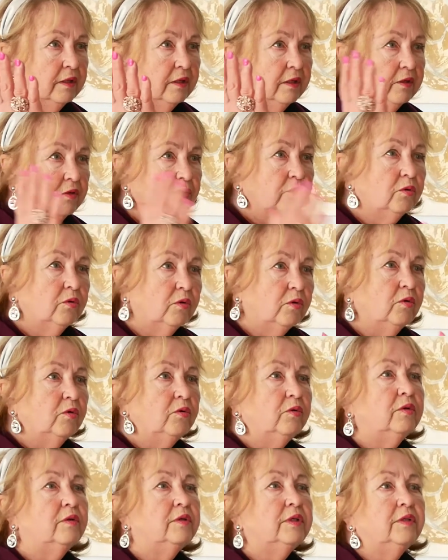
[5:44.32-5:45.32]
You
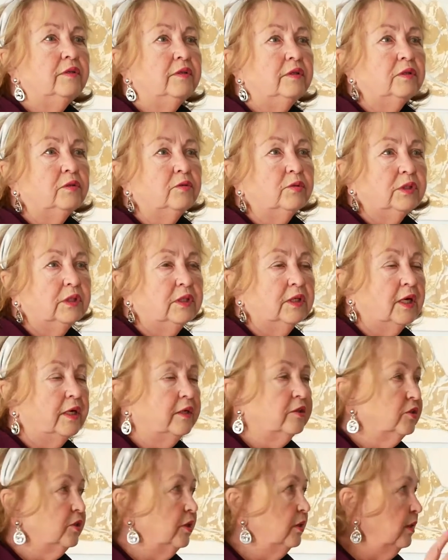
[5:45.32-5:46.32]
go into
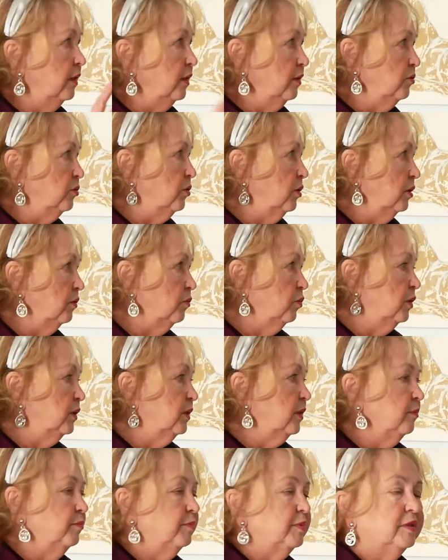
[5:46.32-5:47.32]
structure. Actually, what
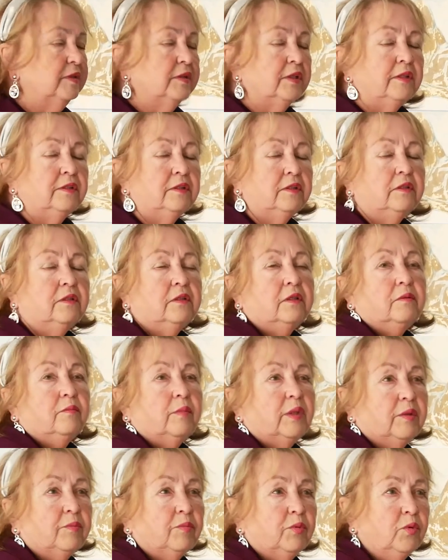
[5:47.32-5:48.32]
I presented in
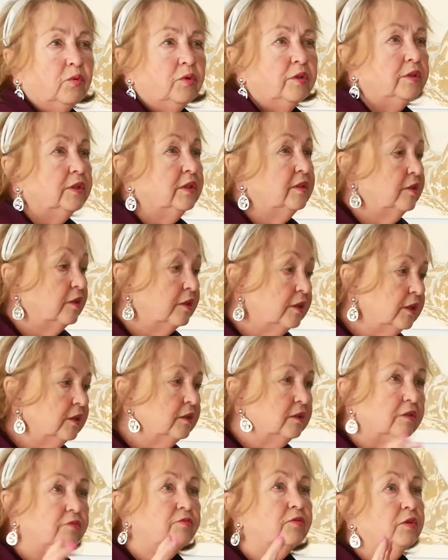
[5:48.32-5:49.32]
my book is 3
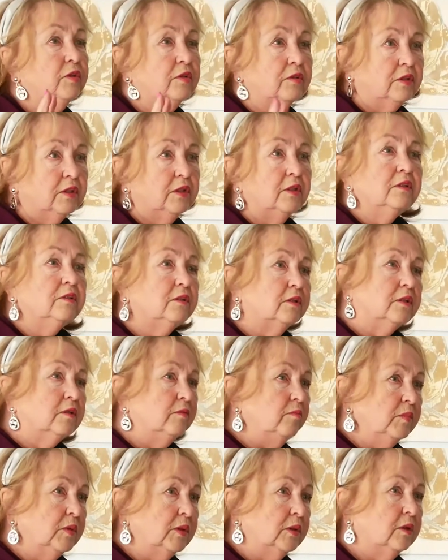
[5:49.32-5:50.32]
different
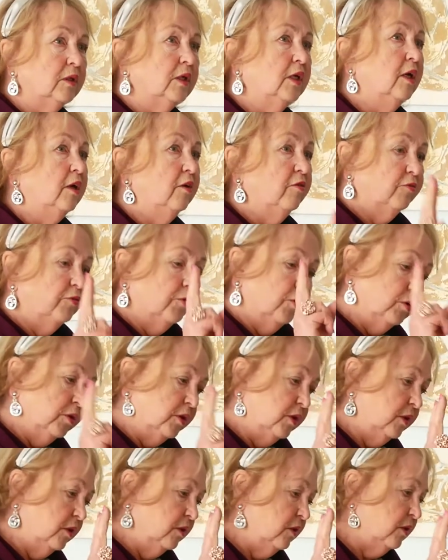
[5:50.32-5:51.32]
systems.
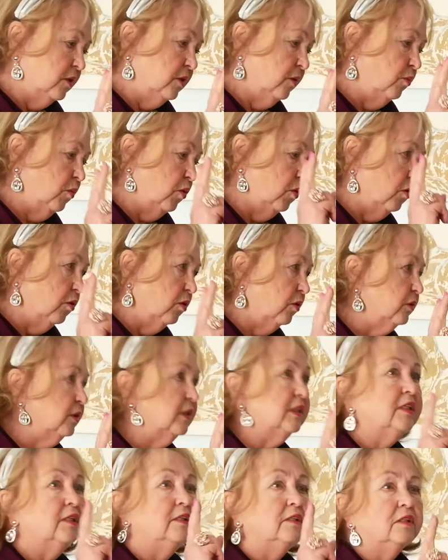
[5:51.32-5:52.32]
First system called
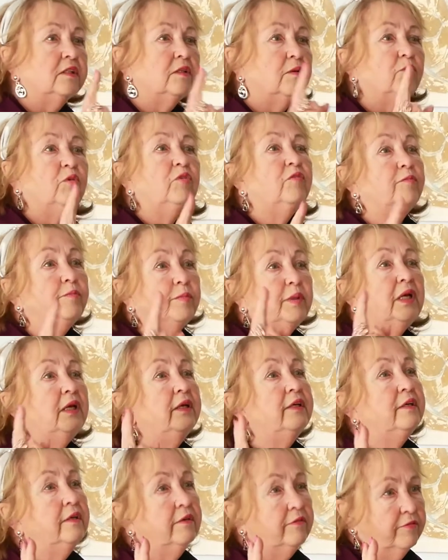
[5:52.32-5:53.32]
system of
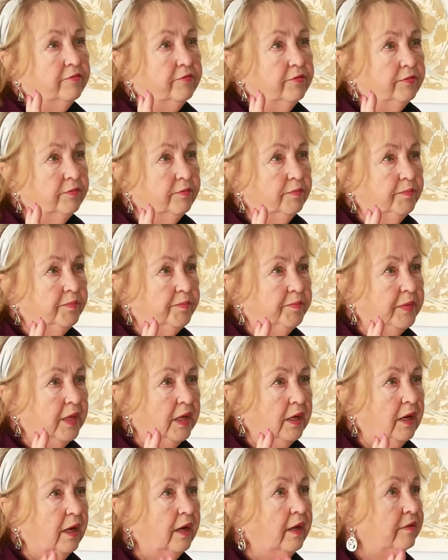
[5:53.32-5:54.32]
belief,
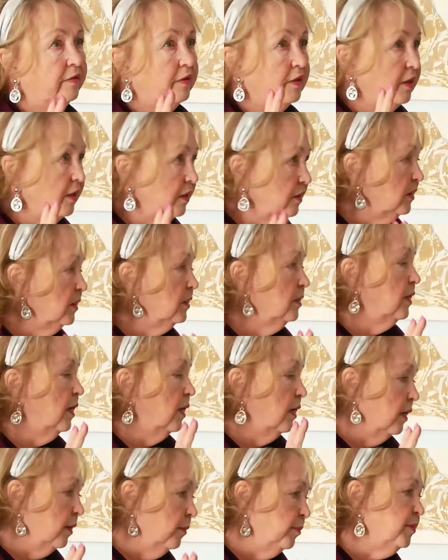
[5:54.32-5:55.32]
and that is
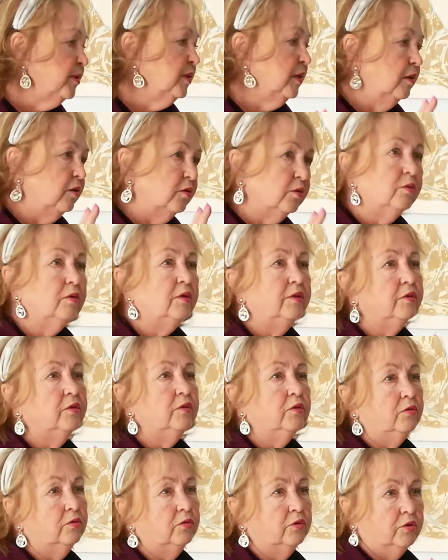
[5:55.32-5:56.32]
absolutely
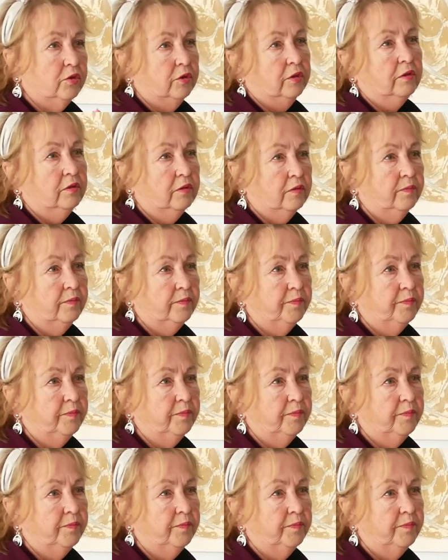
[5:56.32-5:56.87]
crucial.